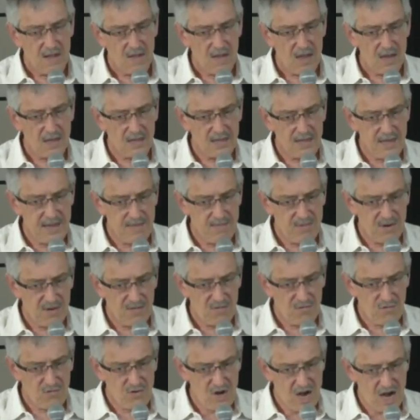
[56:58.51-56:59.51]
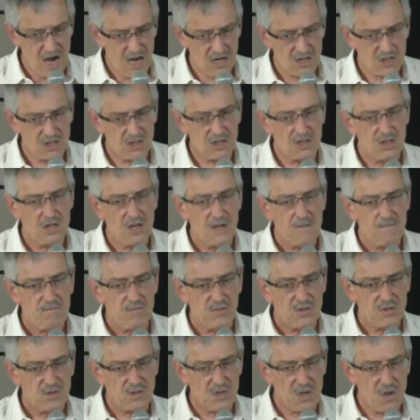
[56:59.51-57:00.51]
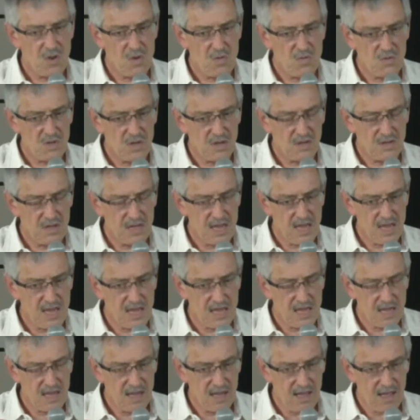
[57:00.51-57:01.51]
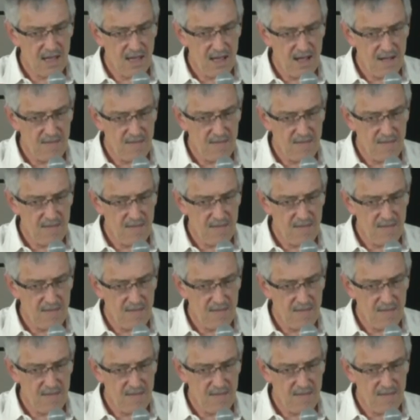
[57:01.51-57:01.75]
and keep it fresh so that the